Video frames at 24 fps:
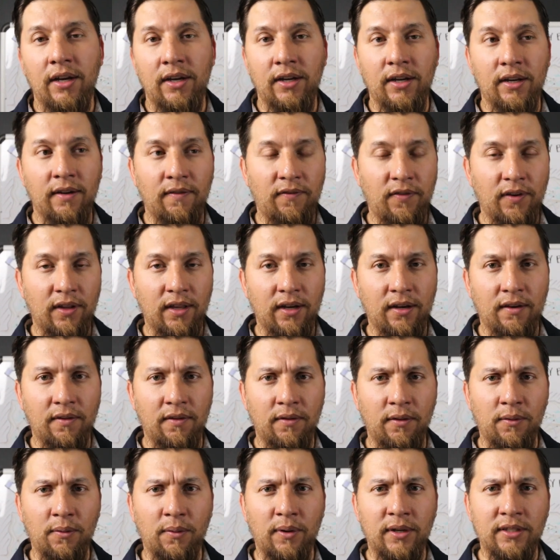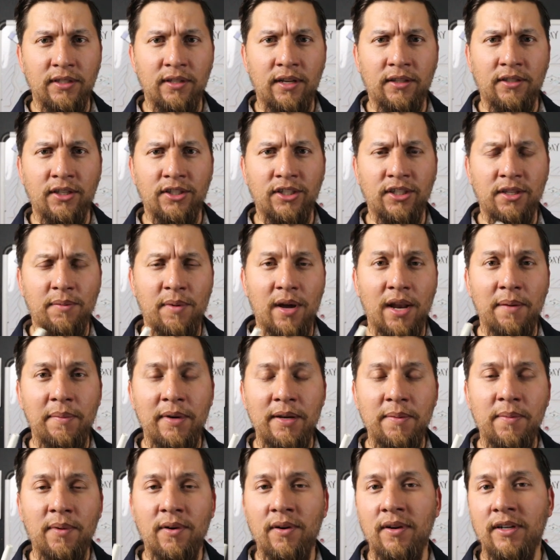You're going to feel like your lure is not touching the bottom
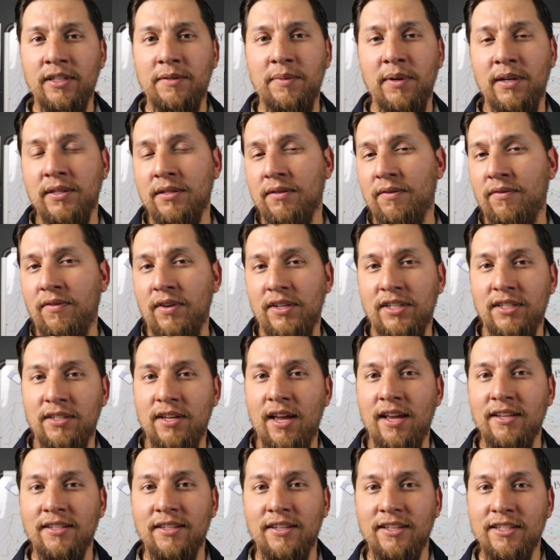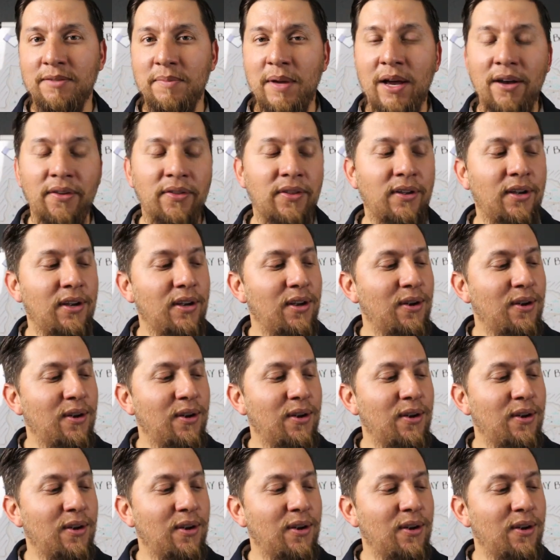anymore. It's because the fish has in his mouth.